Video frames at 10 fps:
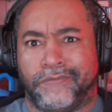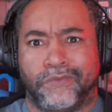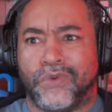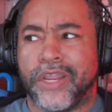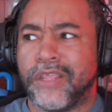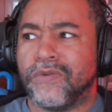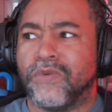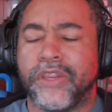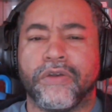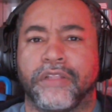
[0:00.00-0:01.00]
what are you
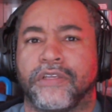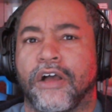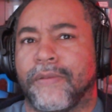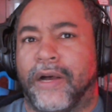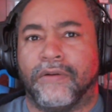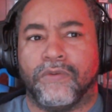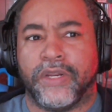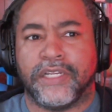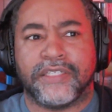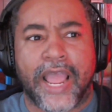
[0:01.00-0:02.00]
going to talk about? What
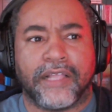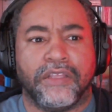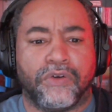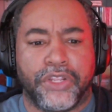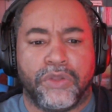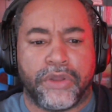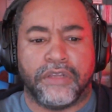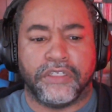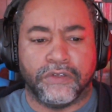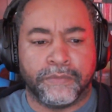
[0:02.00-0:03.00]
exactly are you going to
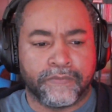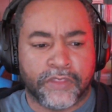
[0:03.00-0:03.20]
do?